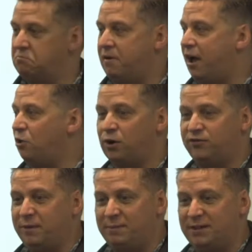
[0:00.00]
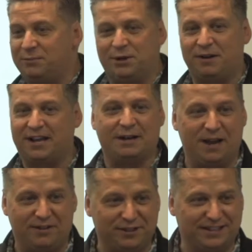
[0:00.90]
I don't work for BMW, I'm not getting
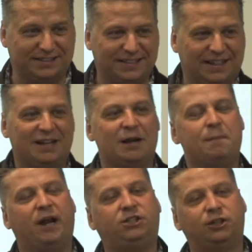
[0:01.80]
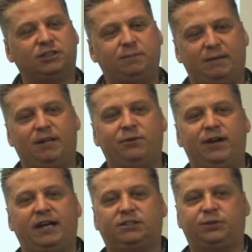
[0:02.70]
paid for this, but I chose a BMW
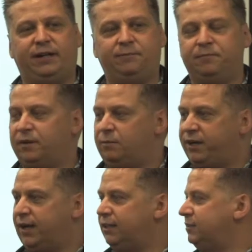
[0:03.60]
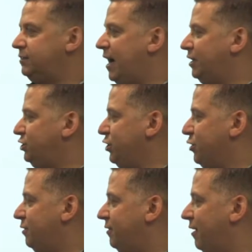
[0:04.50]
X3 because, as you
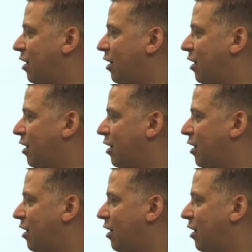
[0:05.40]
know, our